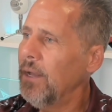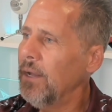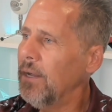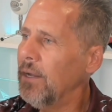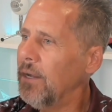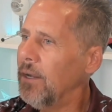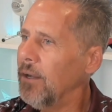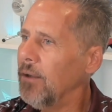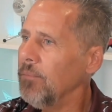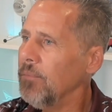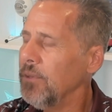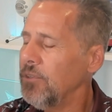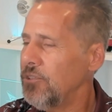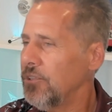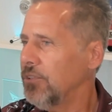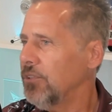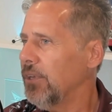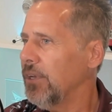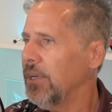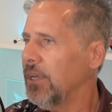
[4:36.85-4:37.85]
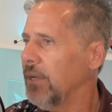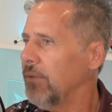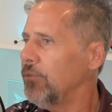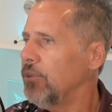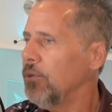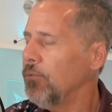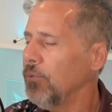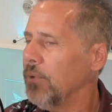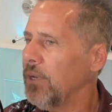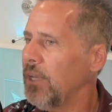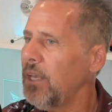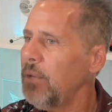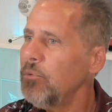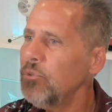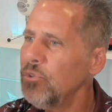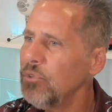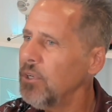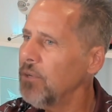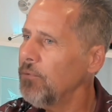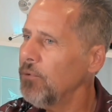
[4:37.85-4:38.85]
Um, it's just going to have different
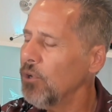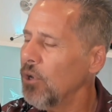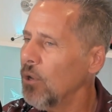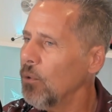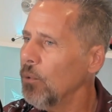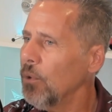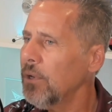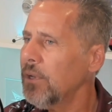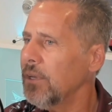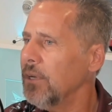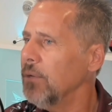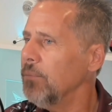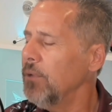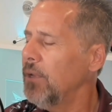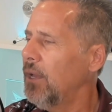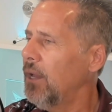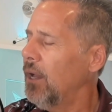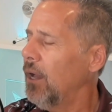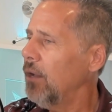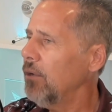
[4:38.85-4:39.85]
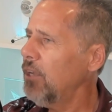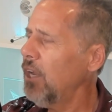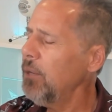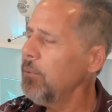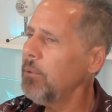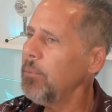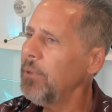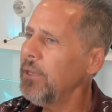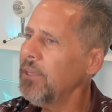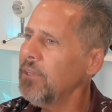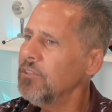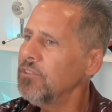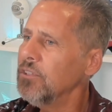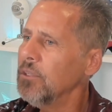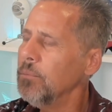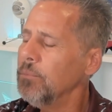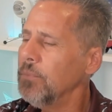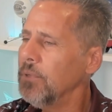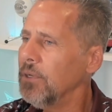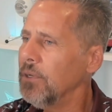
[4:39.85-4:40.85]
names and different artwork, and I'm I'm going to be making
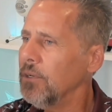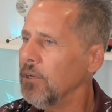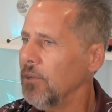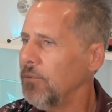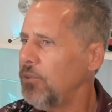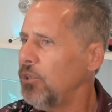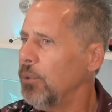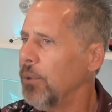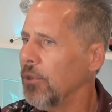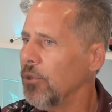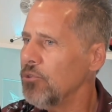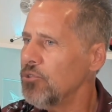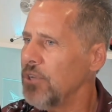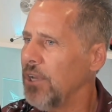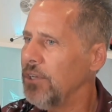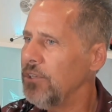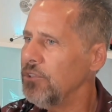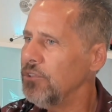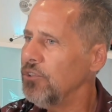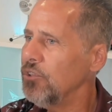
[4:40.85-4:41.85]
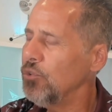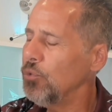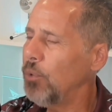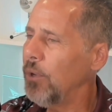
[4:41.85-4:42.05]
some uh, a few other changes as